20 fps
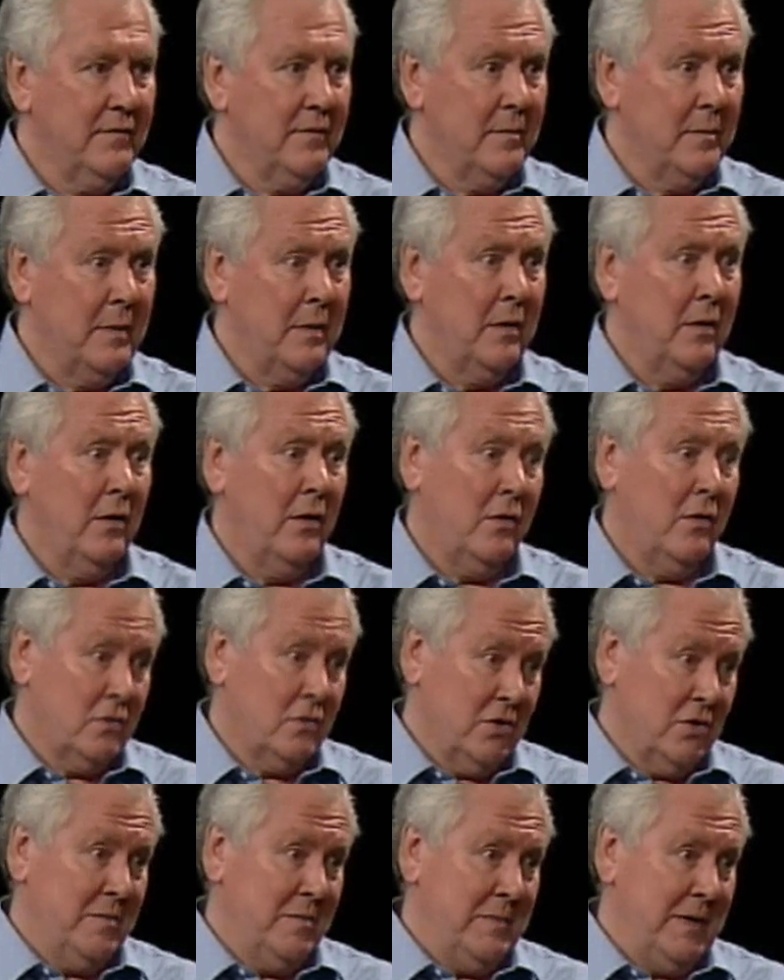from a
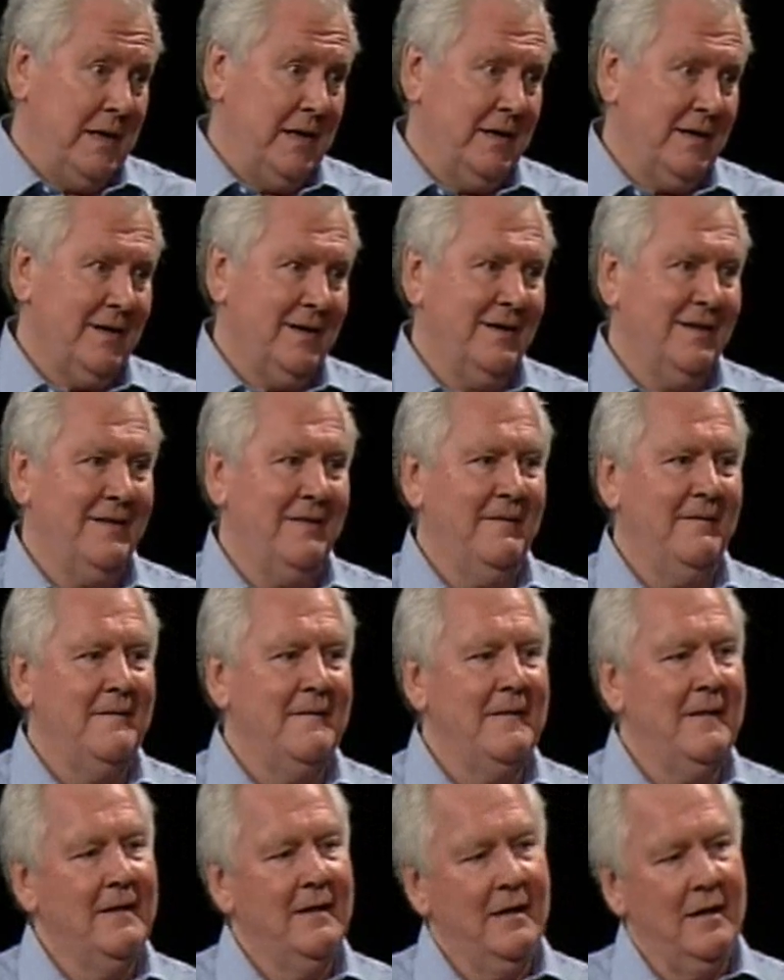long time back
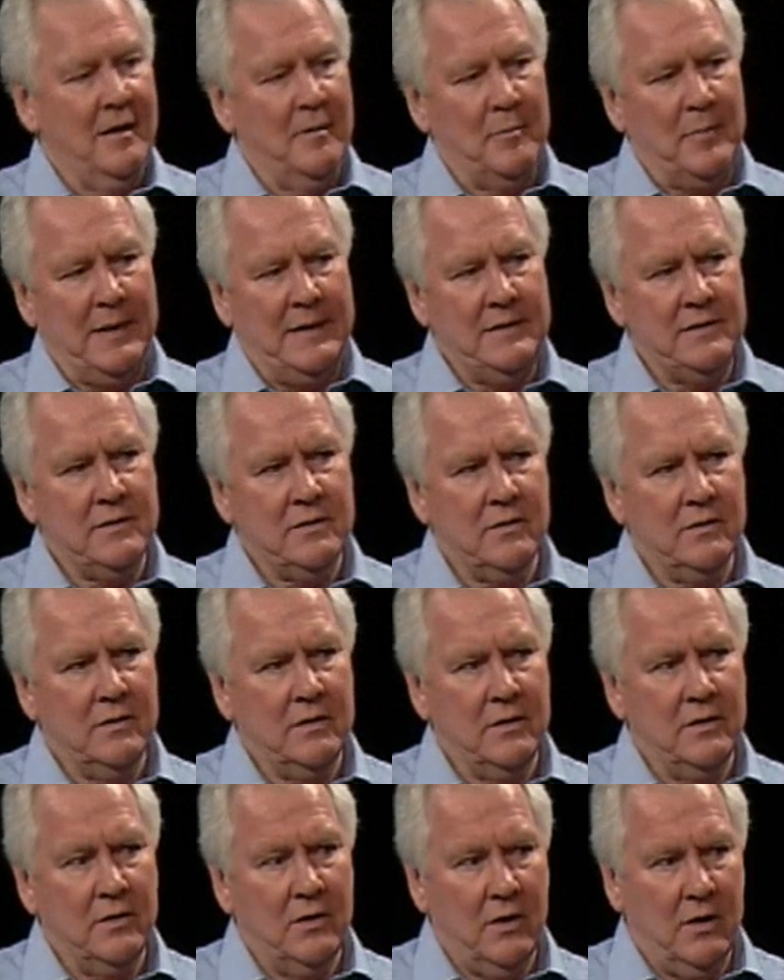are based
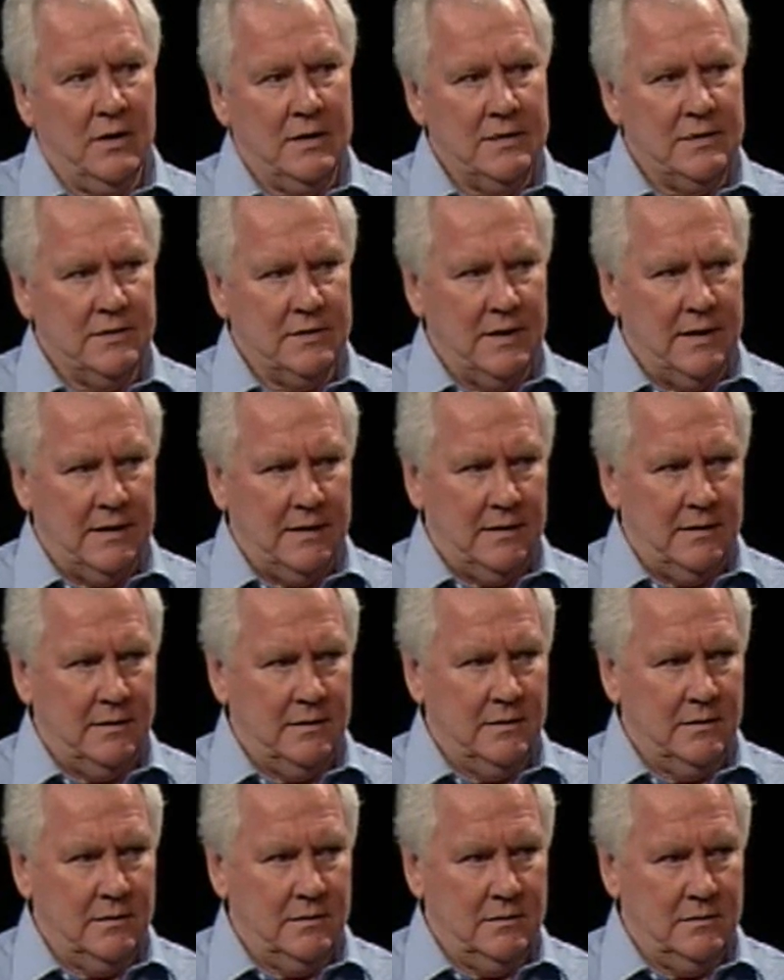on the knowledge then
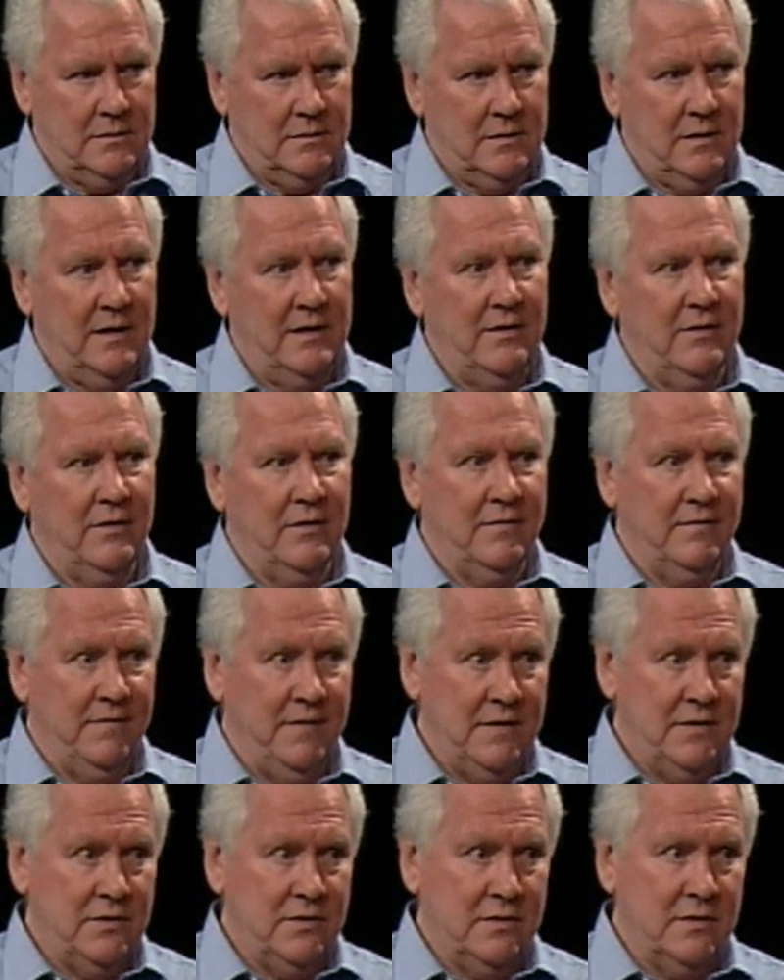and on the
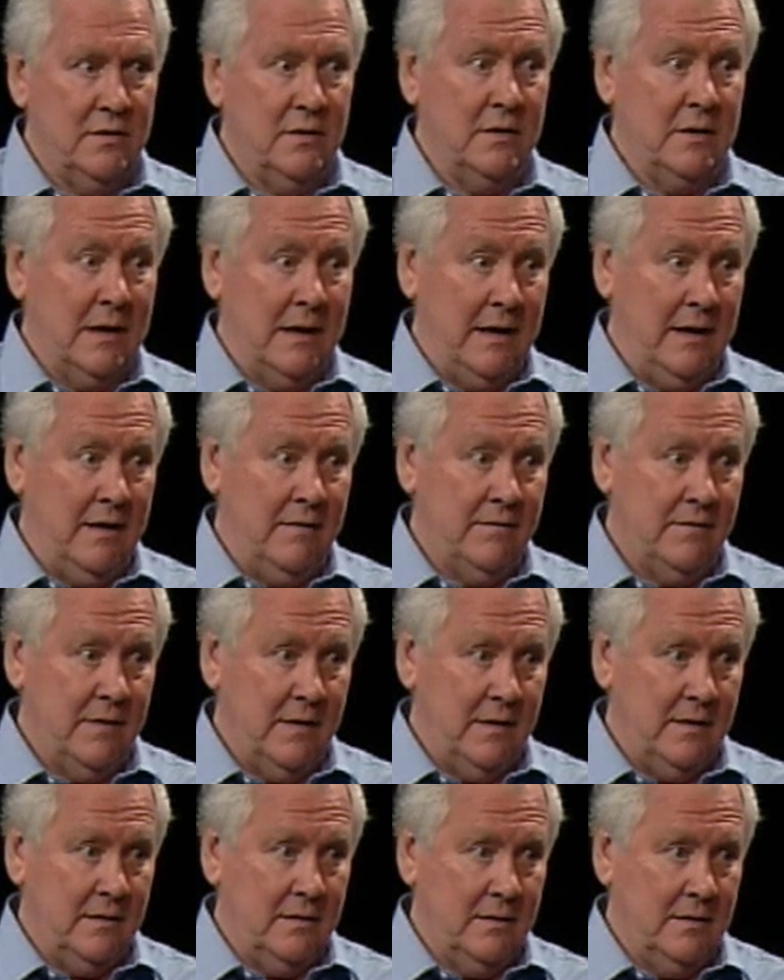vision that they have
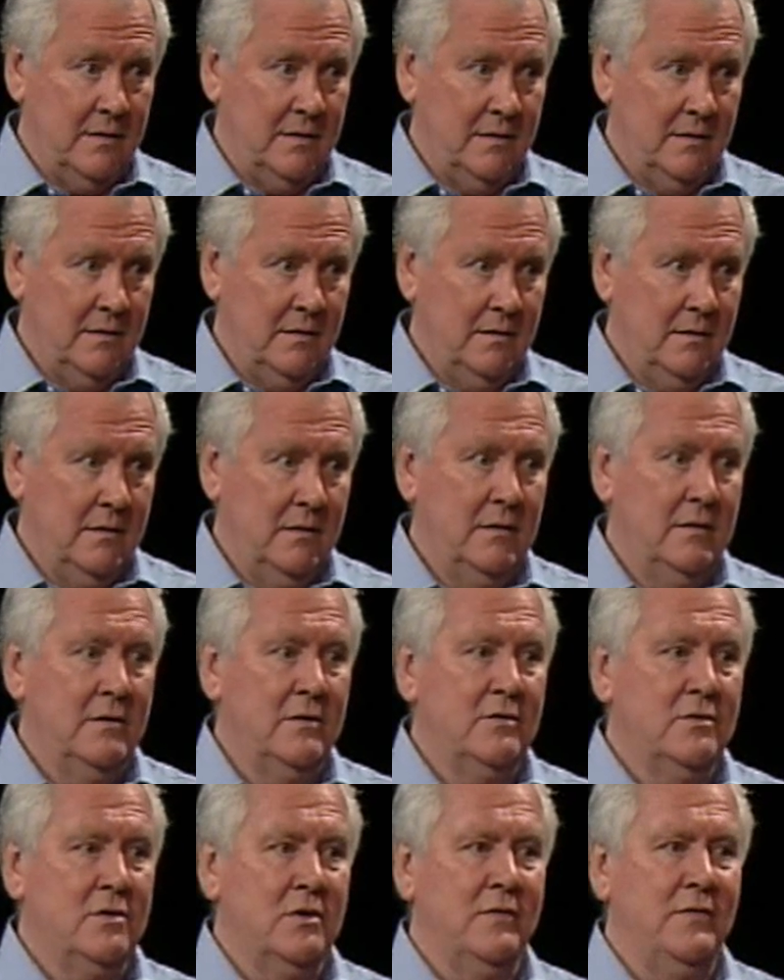then.
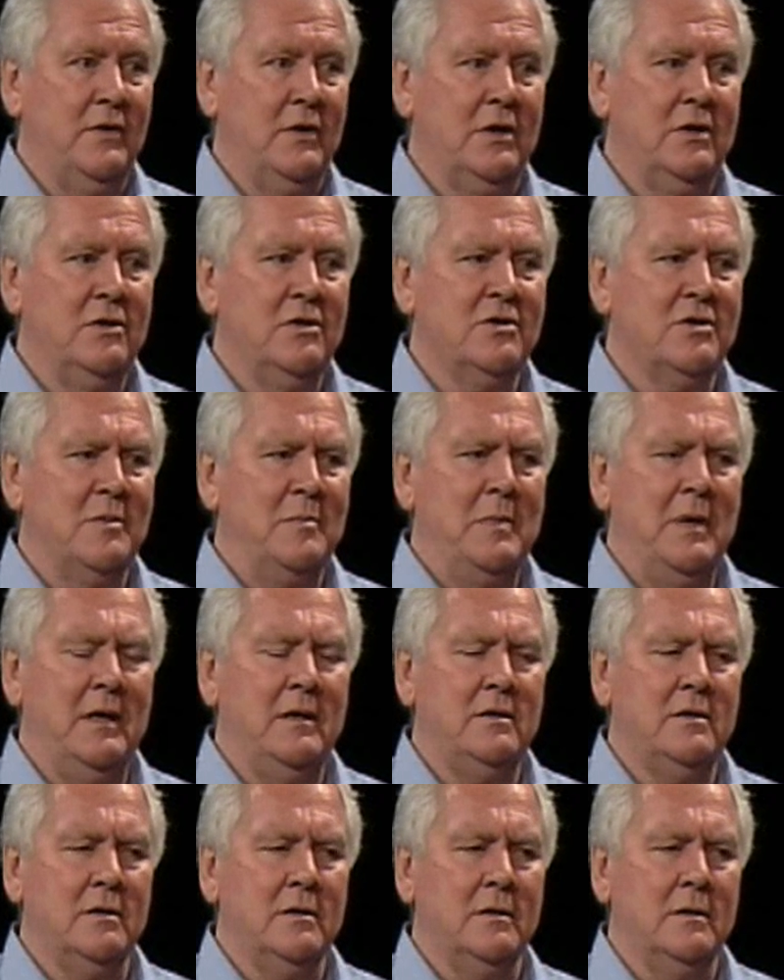So if you can just
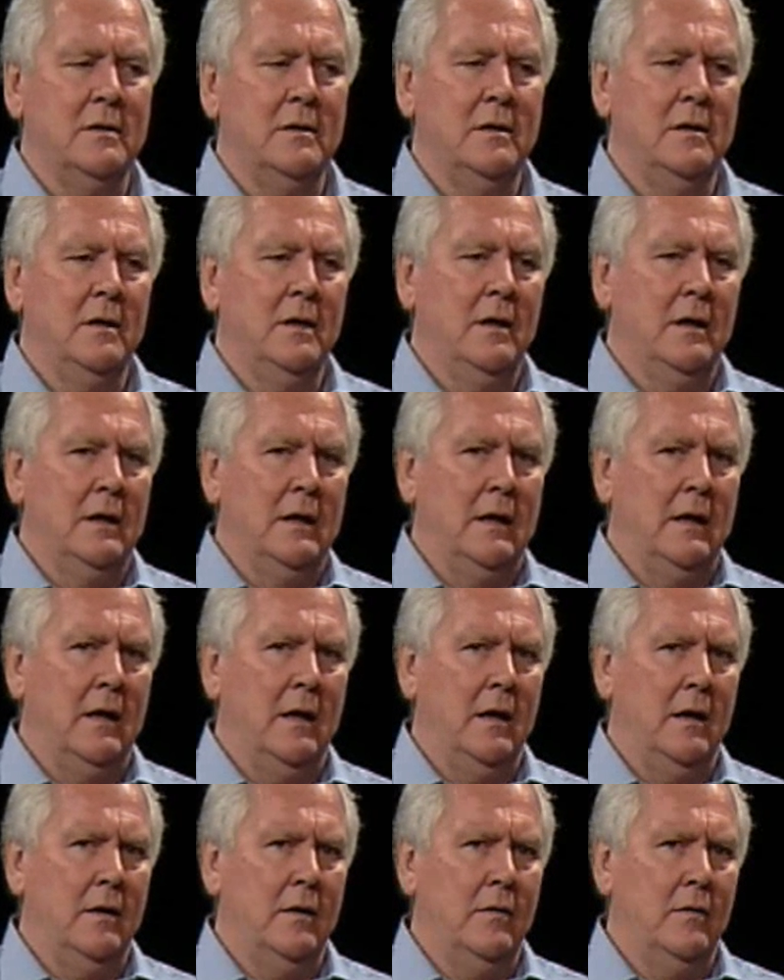imagine,
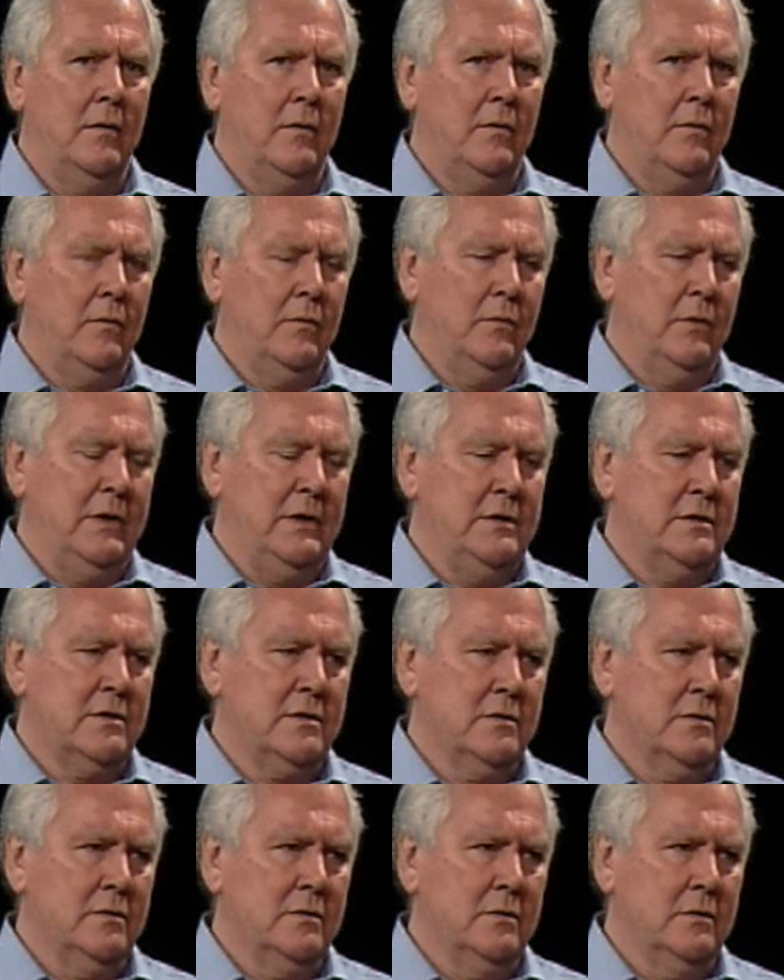we
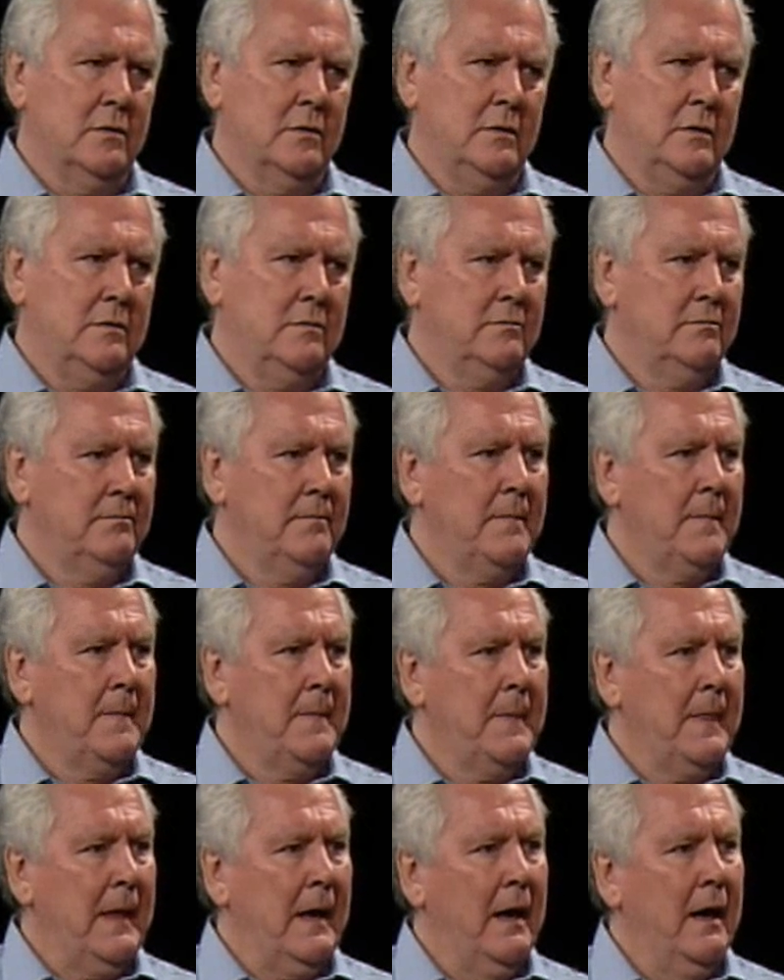saw
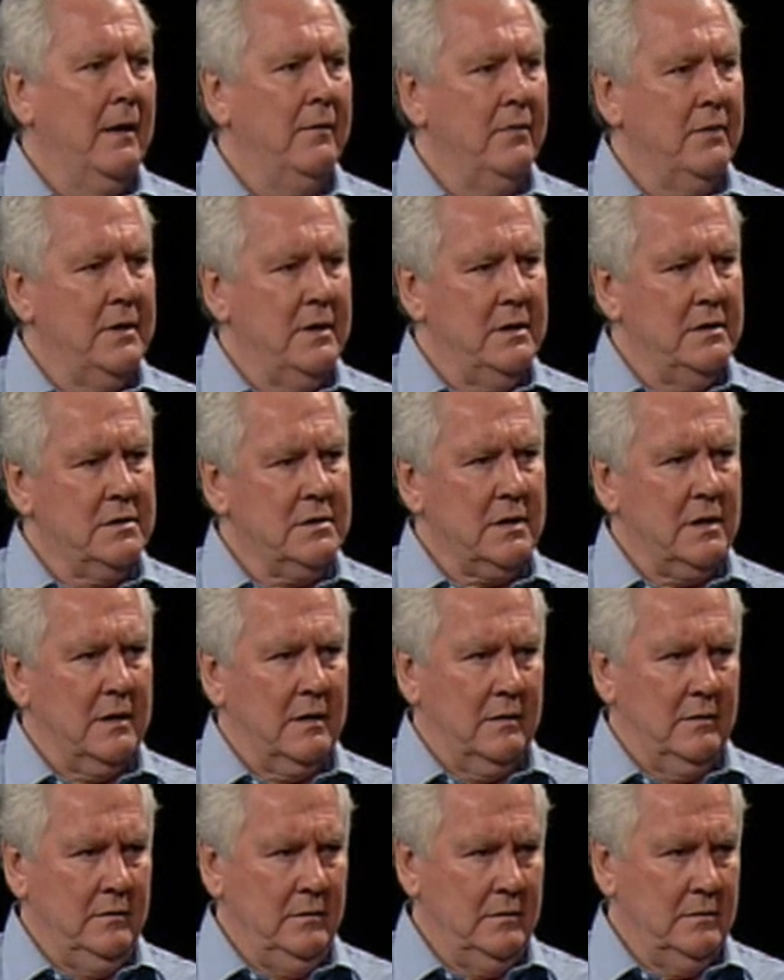100 years
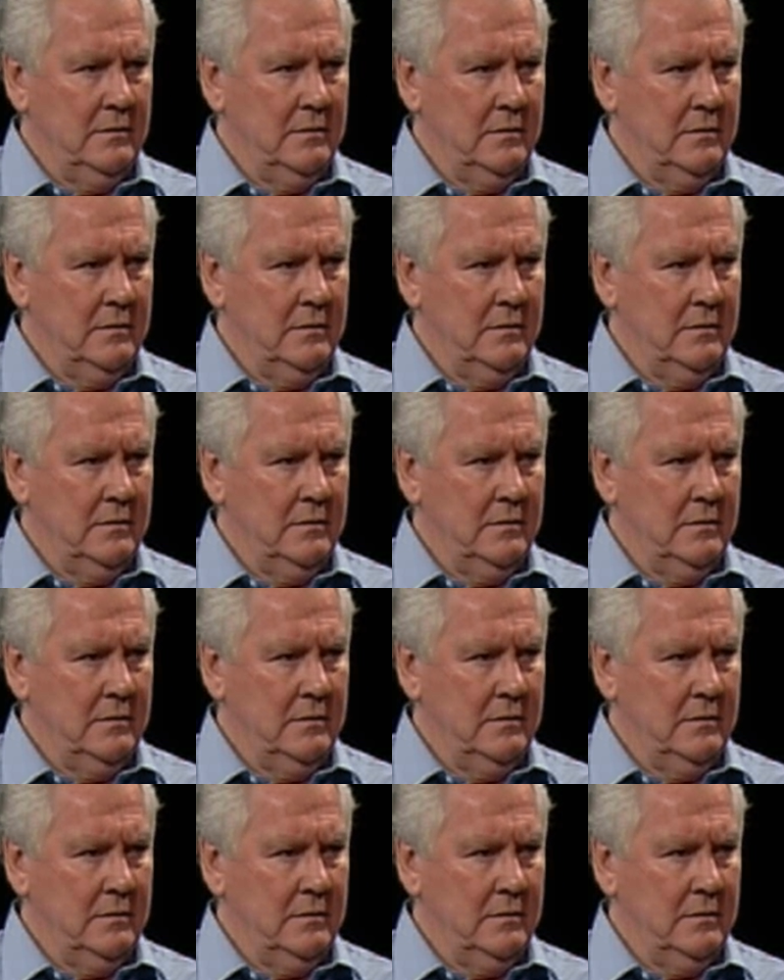ago